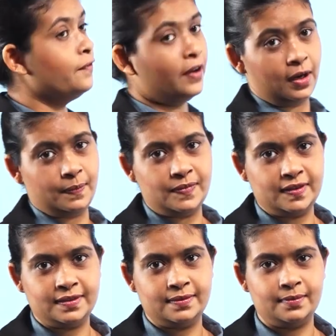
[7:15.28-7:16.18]
Verbs.
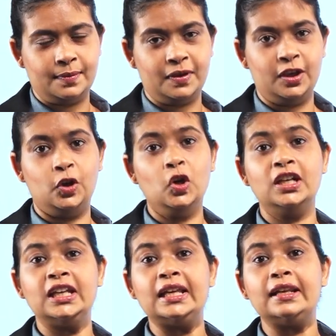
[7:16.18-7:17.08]
You know,
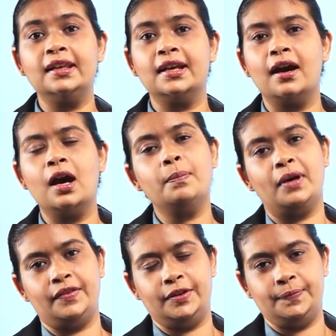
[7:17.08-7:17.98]
kriya
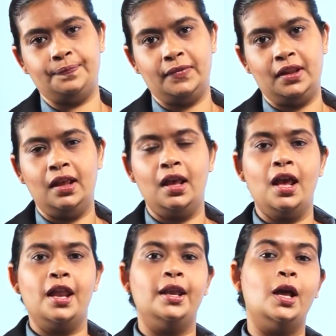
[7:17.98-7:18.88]
pada.
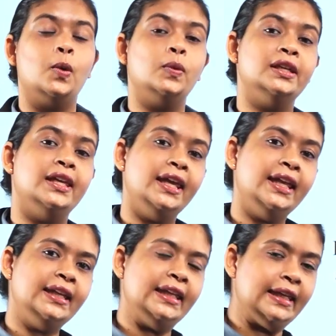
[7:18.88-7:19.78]
Now
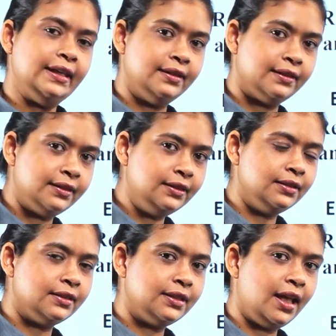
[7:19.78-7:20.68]
again here,
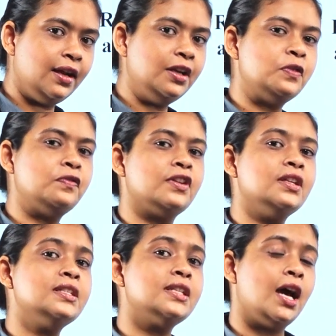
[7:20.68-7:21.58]
there are
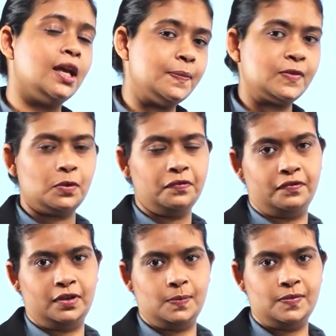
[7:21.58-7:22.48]
different types of
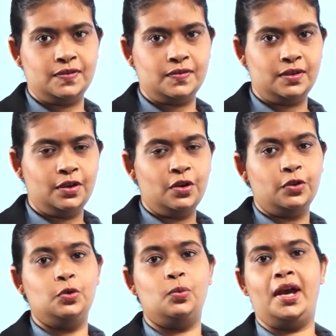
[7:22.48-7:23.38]
verbs.
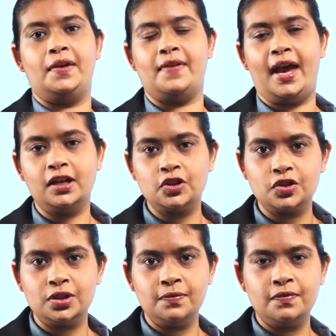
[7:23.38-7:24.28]
You have
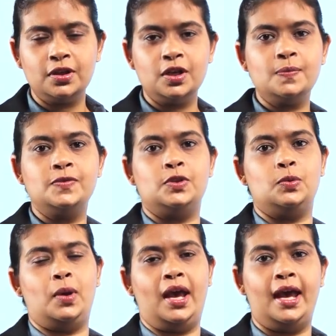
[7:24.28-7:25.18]
action verbs,
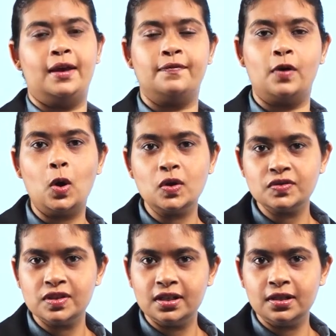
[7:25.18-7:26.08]
you have
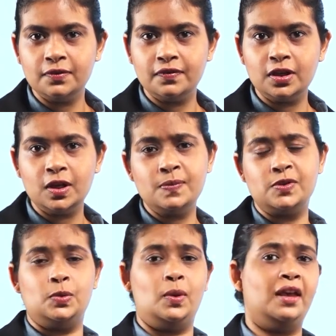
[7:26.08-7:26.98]
auxiliary verbs,
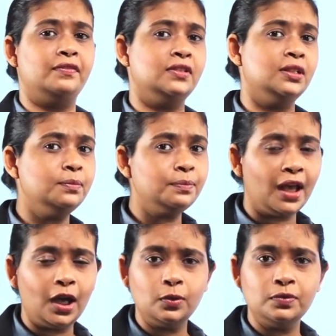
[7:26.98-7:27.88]
you have
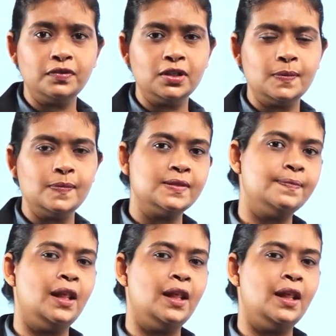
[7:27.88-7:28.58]
compound verbs.